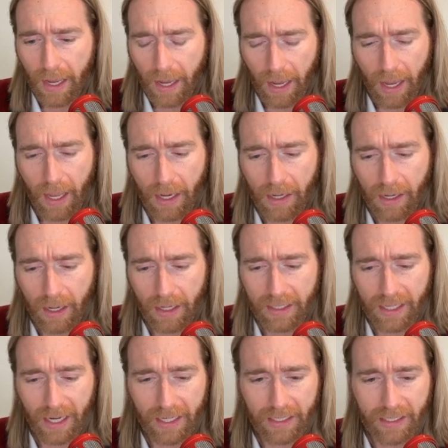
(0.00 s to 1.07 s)
And it
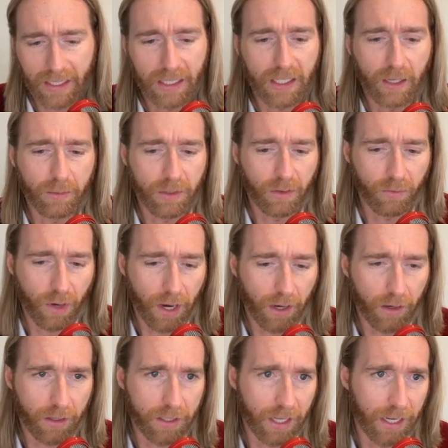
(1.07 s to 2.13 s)
takes systems of
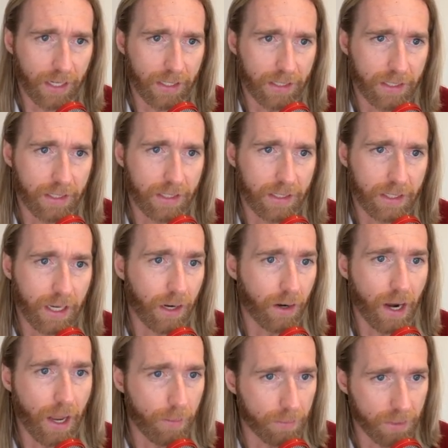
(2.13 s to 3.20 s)
records like
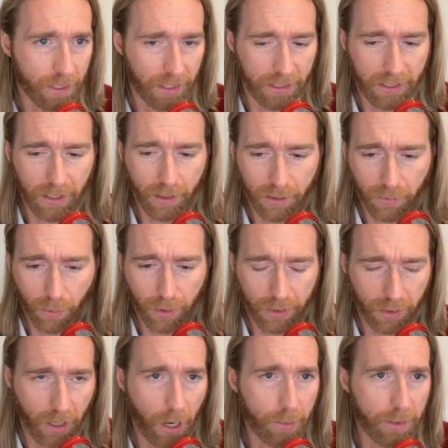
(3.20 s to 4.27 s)
CRMs, like Salesforce
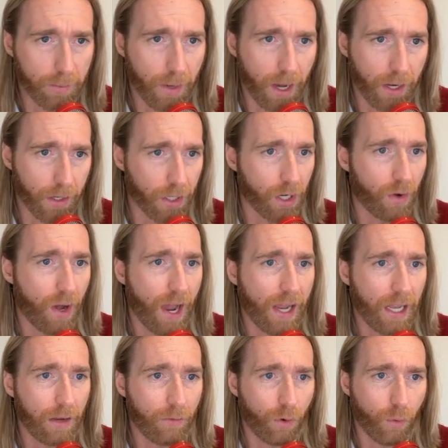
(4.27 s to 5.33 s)
or HubSpot or Go High
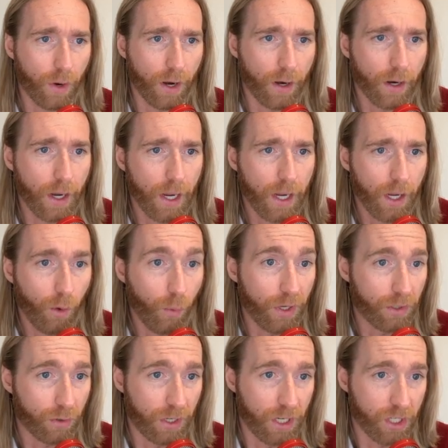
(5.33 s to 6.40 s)
Level, where we
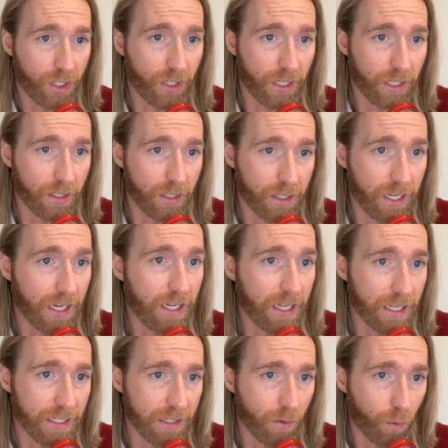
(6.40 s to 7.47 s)
traditionally did
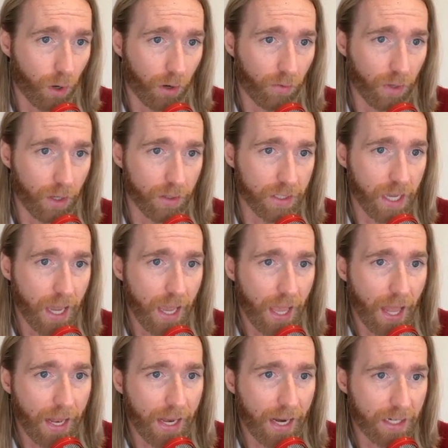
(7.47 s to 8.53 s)
these workflows,
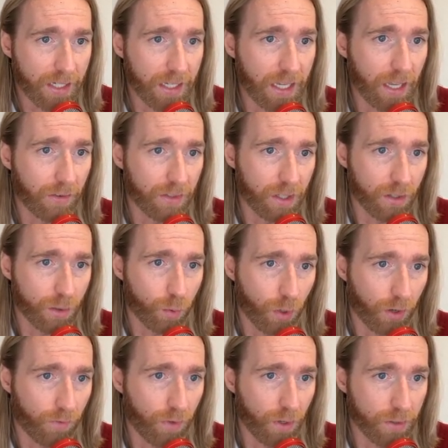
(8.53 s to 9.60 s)
and it actually gives those
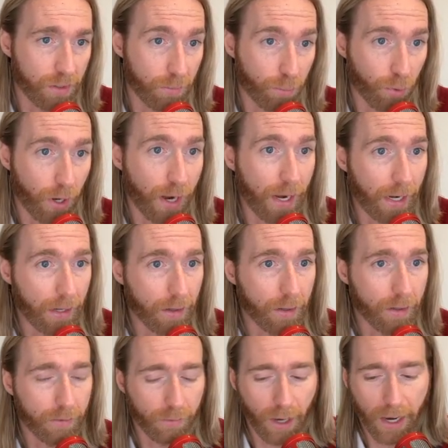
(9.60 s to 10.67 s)
workflows a brain,
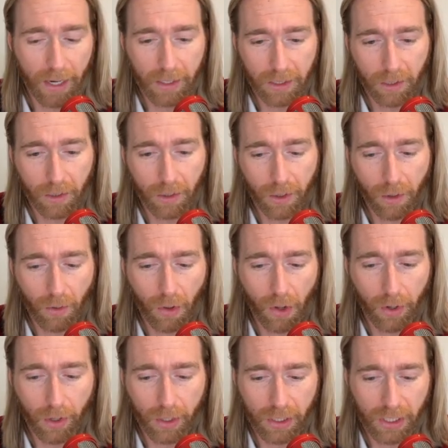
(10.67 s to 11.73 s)
right? So they're no
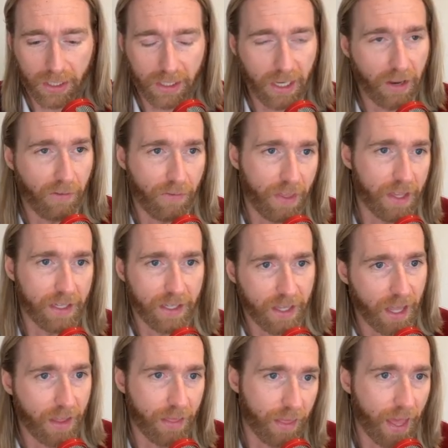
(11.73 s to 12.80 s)
longer just if this,
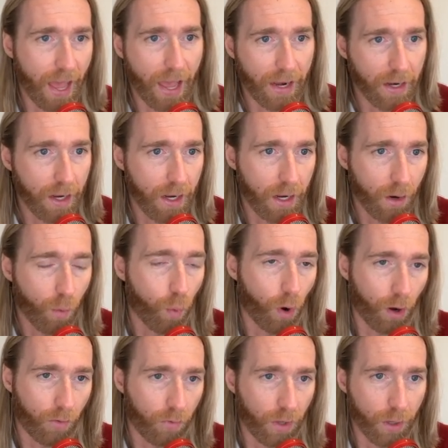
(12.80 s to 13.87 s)
then that
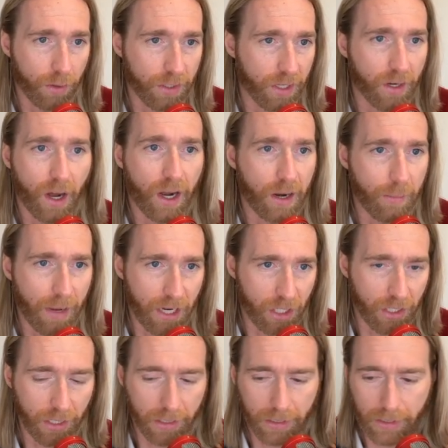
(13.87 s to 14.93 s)
workflows and
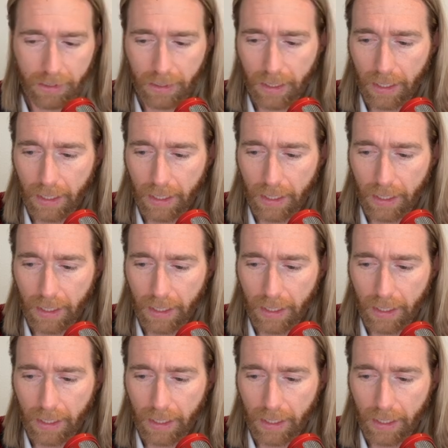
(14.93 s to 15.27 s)
automations.